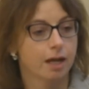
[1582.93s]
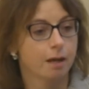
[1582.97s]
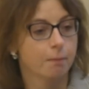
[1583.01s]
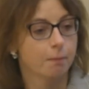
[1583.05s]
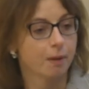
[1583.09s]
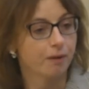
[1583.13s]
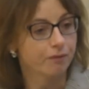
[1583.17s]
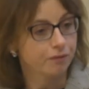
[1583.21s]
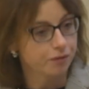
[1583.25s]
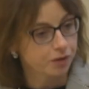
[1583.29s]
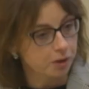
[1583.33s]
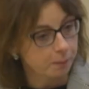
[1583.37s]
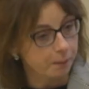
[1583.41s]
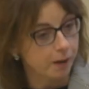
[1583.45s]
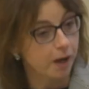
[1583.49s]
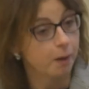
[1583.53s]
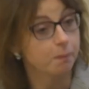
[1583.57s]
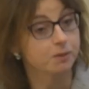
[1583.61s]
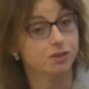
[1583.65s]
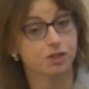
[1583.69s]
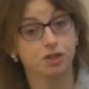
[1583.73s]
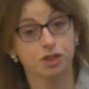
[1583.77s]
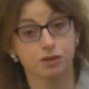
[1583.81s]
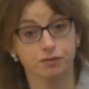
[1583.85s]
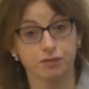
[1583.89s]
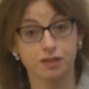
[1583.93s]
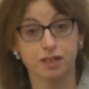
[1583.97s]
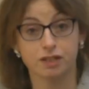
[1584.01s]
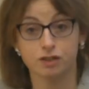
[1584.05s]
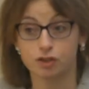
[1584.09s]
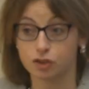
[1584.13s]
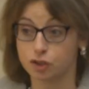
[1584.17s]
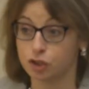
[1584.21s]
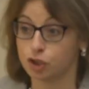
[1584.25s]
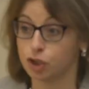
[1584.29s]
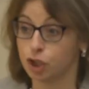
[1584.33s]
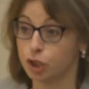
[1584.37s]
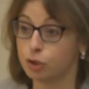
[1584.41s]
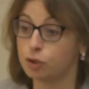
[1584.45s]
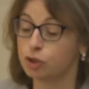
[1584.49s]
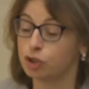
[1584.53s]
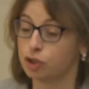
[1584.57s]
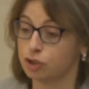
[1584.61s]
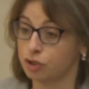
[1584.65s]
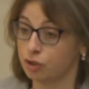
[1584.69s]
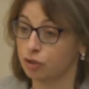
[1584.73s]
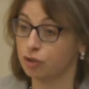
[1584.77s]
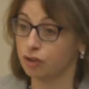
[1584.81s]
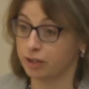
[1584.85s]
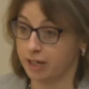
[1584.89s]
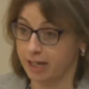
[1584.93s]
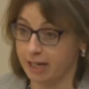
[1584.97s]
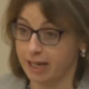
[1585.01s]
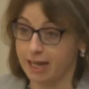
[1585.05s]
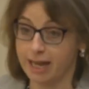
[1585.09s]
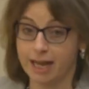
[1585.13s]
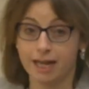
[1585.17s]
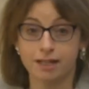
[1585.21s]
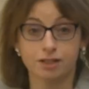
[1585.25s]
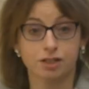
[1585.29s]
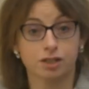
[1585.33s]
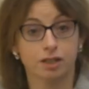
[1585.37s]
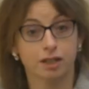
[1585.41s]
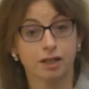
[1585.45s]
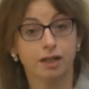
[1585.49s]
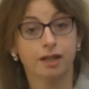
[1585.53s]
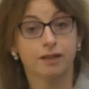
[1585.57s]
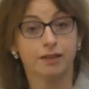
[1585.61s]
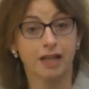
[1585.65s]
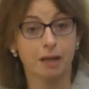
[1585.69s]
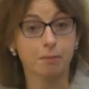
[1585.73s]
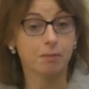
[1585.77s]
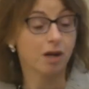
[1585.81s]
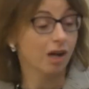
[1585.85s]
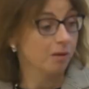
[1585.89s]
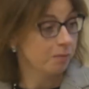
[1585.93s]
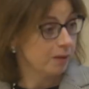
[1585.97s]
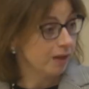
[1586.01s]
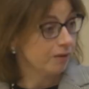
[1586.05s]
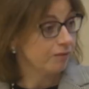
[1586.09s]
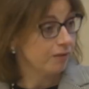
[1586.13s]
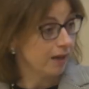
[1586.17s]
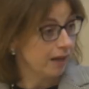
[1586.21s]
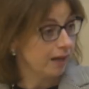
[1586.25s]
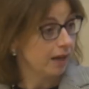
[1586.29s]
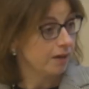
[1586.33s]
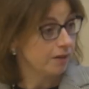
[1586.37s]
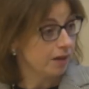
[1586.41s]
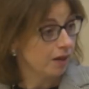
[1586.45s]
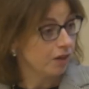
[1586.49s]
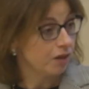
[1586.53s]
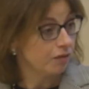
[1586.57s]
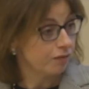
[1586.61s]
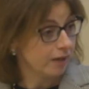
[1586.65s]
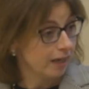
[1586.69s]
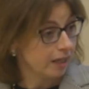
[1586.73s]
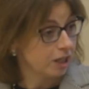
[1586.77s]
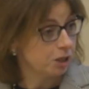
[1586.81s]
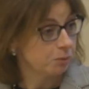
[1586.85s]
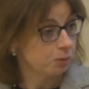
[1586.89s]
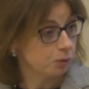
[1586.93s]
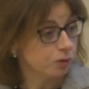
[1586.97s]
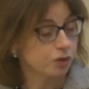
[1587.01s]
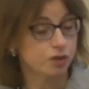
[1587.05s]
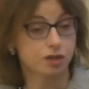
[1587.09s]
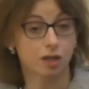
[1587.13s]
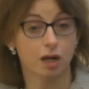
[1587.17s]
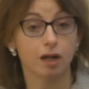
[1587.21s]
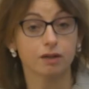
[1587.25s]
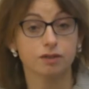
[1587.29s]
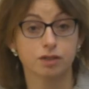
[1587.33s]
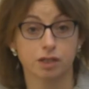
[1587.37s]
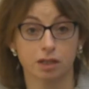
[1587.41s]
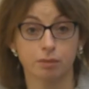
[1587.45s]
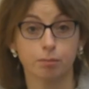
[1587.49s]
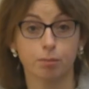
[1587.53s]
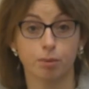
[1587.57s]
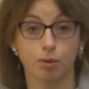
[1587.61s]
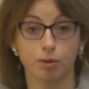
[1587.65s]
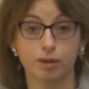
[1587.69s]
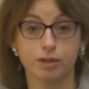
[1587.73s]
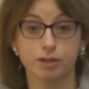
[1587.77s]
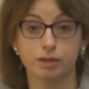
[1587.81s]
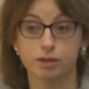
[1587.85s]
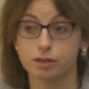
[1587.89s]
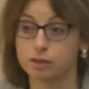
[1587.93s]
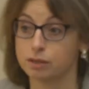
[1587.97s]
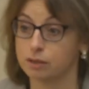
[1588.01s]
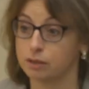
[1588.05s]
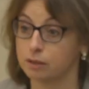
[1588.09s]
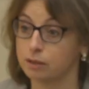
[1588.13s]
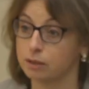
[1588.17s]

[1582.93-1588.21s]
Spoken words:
But for the purposes of the institution you're looking at, that might be another valuable starting point.